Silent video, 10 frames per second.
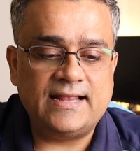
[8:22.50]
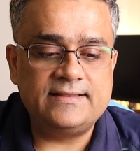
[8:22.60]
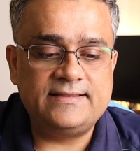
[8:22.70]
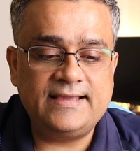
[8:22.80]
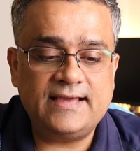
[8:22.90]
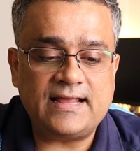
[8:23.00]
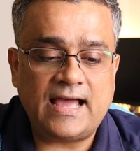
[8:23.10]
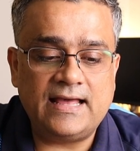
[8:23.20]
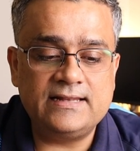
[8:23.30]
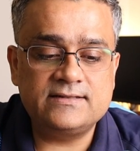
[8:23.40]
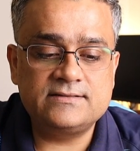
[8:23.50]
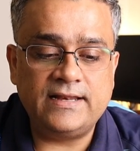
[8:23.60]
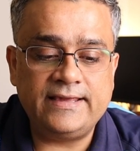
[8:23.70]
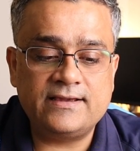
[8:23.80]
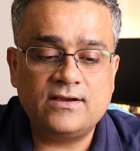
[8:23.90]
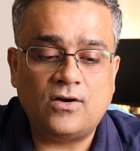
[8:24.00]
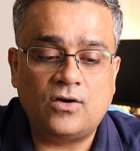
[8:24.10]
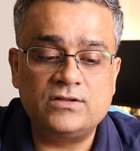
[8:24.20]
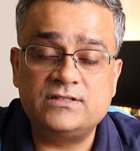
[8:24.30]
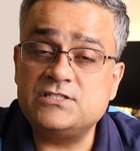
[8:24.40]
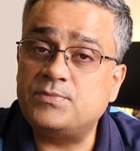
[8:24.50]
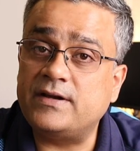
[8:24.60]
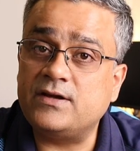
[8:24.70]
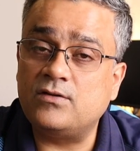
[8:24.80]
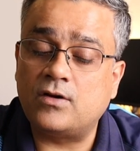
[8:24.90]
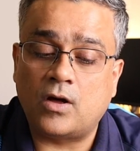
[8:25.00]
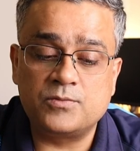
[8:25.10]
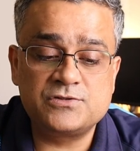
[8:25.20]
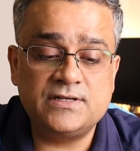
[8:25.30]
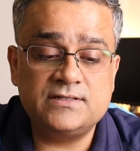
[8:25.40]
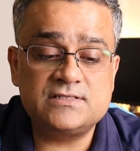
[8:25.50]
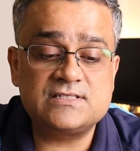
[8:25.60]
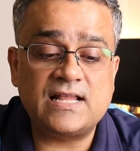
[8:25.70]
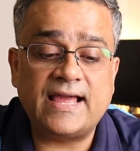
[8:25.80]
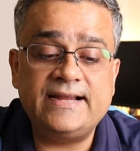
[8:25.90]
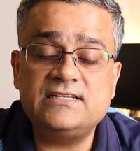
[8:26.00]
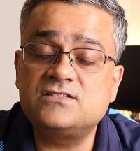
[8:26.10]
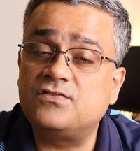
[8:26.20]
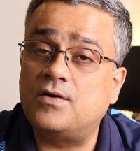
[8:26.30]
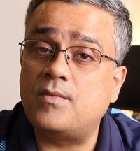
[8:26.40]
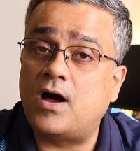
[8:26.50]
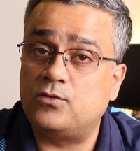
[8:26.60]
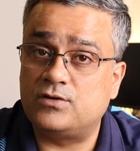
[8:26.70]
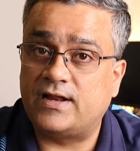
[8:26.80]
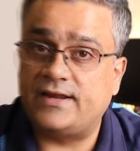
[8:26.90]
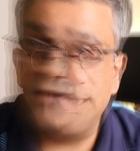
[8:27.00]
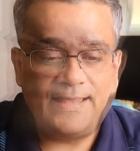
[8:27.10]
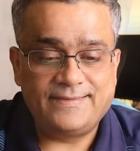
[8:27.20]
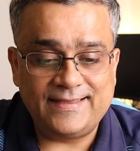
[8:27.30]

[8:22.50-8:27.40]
and there I'll click on this particular option, slides from outline. And